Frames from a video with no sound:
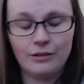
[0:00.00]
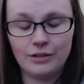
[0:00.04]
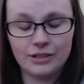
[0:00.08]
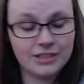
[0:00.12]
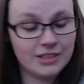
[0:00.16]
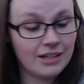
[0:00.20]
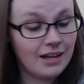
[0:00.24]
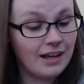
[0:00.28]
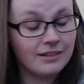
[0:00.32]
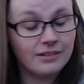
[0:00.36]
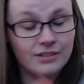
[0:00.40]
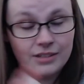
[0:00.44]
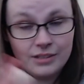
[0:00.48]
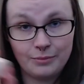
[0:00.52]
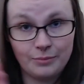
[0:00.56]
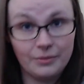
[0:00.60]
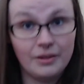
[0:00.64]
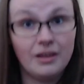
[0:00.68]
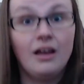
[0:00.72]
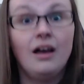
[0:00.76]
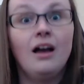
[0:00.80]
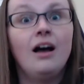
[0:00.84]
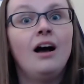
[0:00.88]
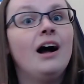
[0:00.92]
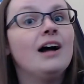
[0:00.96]

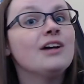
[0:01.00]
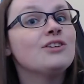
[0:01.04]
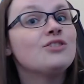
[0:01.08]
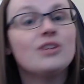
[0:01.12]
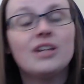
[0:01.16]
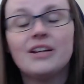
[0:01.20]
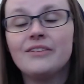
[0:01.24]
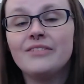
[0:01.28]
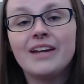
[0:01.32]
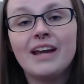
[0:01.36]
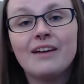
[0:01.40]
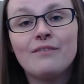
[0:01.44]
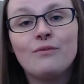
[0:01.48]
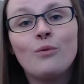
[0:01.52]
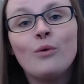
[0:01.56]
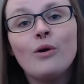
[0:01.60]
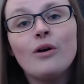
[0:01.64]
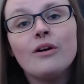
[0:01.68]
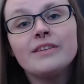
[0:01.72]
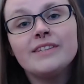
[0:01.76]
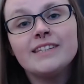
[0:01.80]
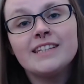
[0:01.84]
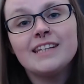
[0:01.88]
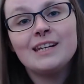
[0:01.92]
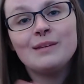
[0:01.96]
I don't even have
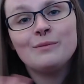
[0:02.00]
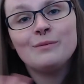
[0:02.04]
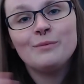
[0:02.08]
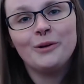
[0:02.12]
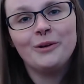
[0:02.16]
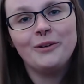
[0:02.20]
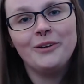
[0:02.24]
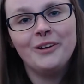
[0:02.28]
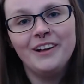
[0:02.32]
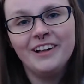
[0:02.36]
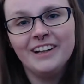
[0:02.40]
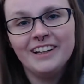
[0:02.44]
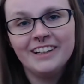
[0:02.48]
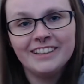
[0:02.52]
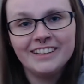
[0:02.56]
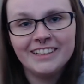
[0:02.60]
words anymore.